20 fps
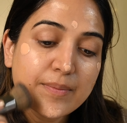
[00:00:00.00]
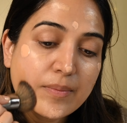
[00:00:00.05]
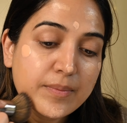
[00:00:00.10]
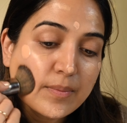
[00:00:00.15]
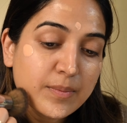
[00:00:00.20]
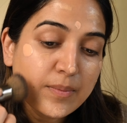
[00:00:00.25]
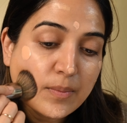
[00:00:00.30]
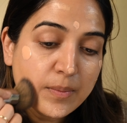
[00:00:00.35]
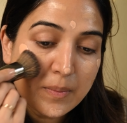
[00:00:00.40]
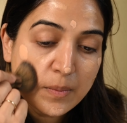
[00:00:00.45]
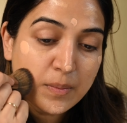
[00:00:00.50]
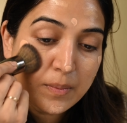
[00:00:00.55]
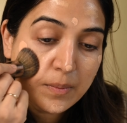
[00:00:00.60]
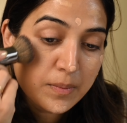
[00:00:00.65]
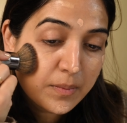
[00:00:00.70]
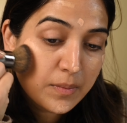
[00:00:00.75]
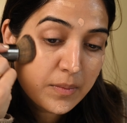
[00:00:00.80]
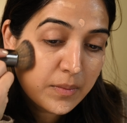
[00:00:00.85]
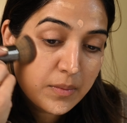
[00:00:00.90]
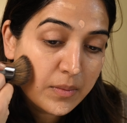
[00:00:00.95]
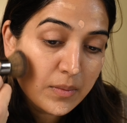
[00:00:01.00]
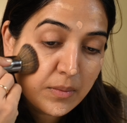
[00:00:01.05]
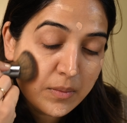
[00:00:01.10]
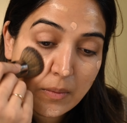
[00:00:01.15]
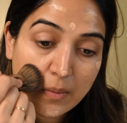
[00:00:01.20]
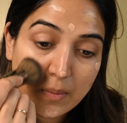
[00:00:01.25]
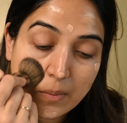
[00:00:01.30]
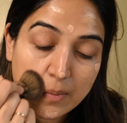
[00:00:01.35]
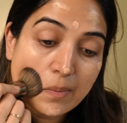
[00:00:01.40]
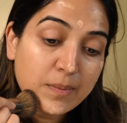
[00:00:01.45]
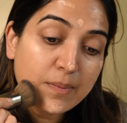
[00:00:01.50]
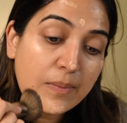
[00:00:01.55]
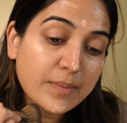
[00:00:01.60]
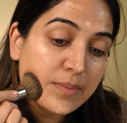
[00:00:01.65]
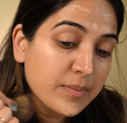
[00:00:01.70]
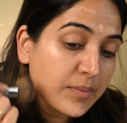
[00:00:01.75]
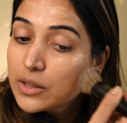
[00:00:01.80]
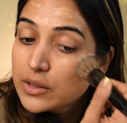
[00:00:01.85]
shade, just the medium. Okay.